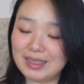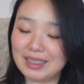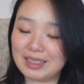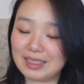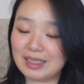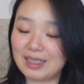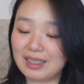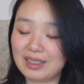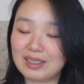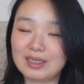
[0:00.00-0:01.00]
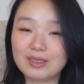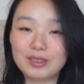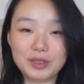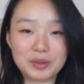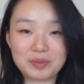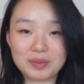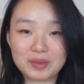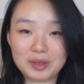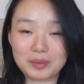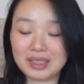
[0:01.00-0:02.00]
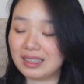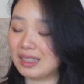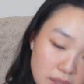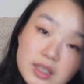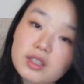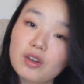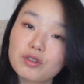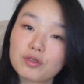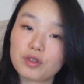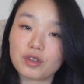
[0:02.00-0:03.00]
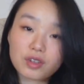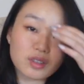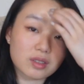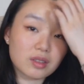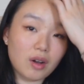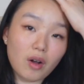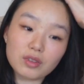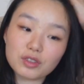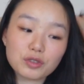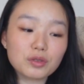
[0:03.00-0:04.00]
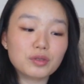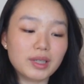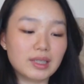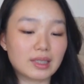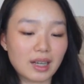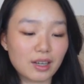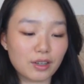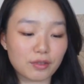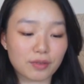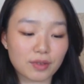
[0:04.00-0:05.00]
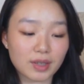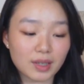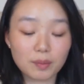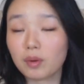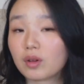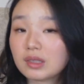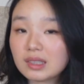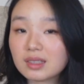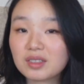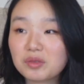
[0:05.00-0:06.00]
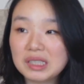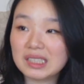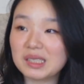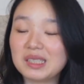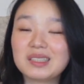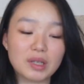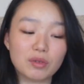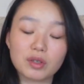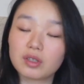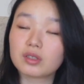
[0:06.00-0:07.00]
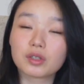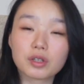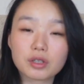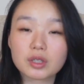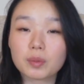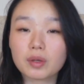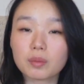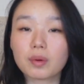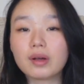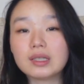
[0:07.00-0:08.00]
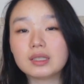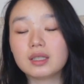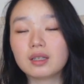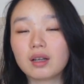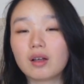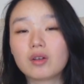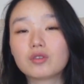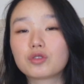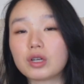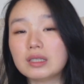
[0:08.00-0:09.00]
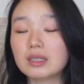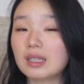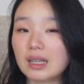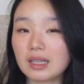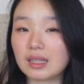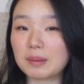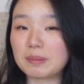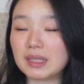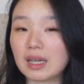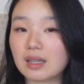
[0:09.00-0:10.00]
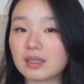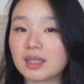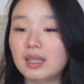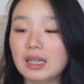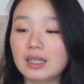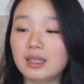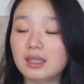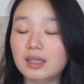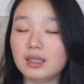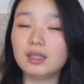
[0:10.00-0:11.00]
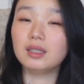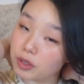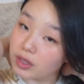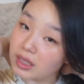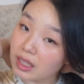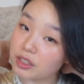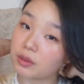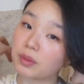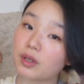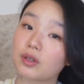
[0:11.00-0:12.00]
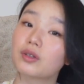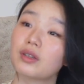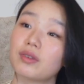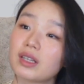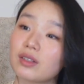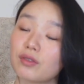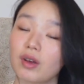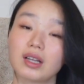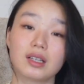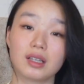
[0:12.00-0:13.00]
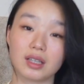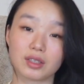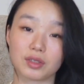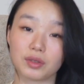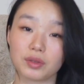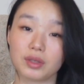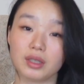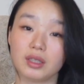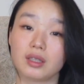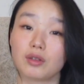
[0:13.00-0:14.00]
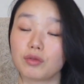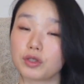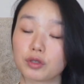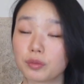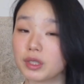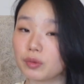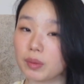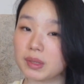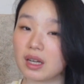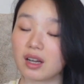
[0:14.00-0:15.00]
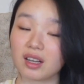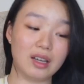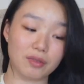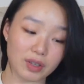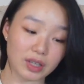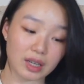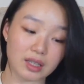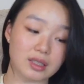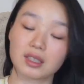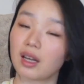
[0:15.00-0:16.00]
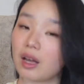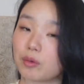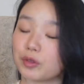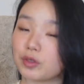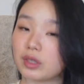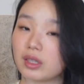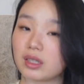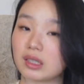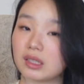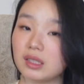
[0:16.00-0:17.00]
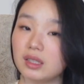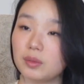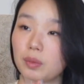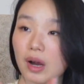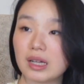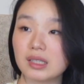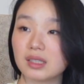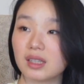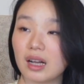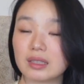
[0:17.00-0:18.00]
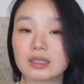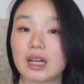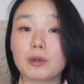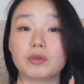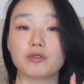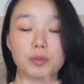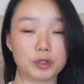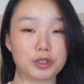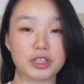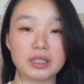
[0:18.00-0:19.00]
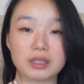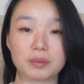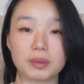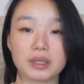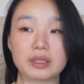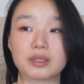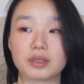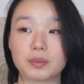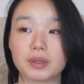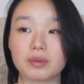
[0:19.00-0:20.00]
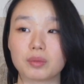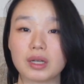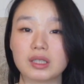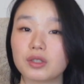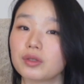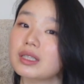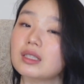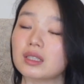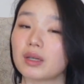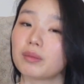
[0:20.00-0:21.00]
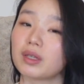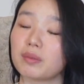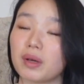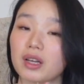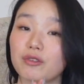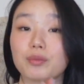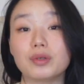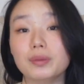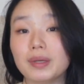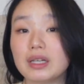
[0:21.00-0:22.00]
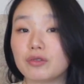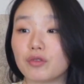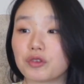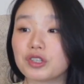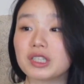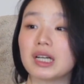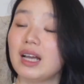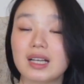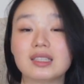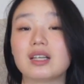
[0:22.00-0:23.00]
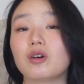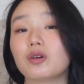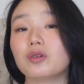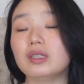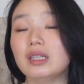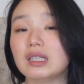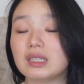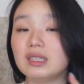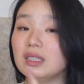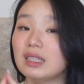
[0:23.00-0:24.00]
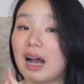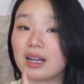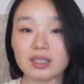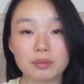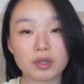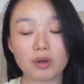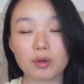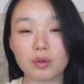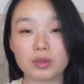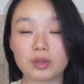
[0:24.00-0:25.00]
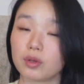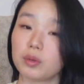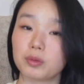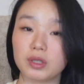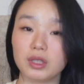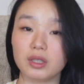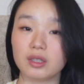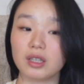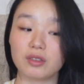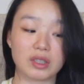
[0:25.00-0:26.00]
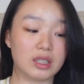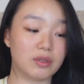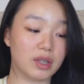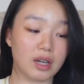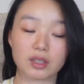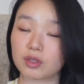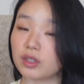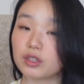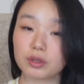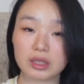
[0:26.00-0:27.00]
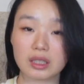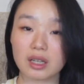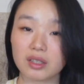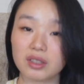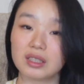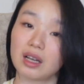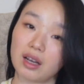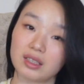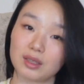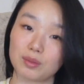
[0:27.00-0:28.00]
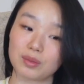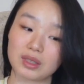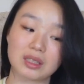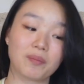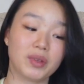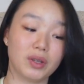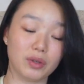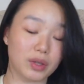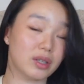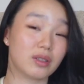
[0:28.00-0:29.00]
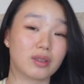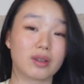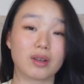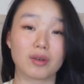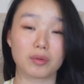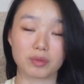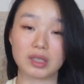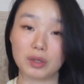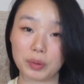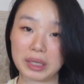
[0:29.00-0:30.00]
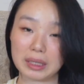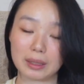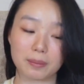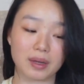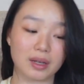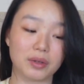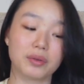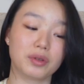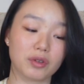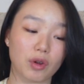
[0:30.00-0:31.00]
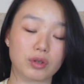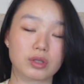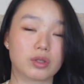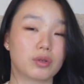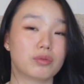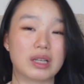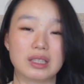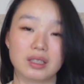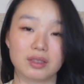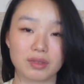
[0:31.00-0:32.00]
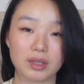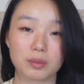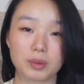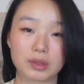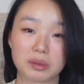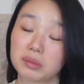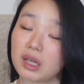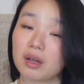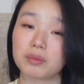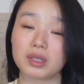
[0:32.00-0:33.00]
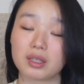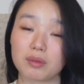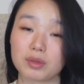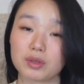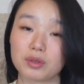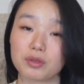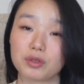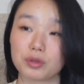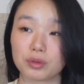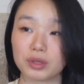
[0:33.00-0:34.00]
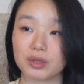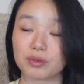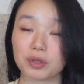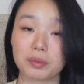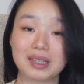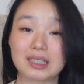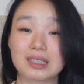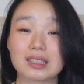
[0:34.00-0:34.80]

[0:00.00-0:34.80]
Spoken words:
It's still new to me. That's all for all the jewelries I've bought recently. If you guys are curious about the pricing, I'll try to link them down in the description section below if I can find a link to the official Hermes website. If I can't, I will just list the price at the time of purchase because there's been price increase and some of them I've prepaid for, and I'll list the item code, so hopefully if any of you guys are interested in any of these items, you can hopefully locate them. I know they're not so readily available sometimes when it comes to jewelry for Hermes.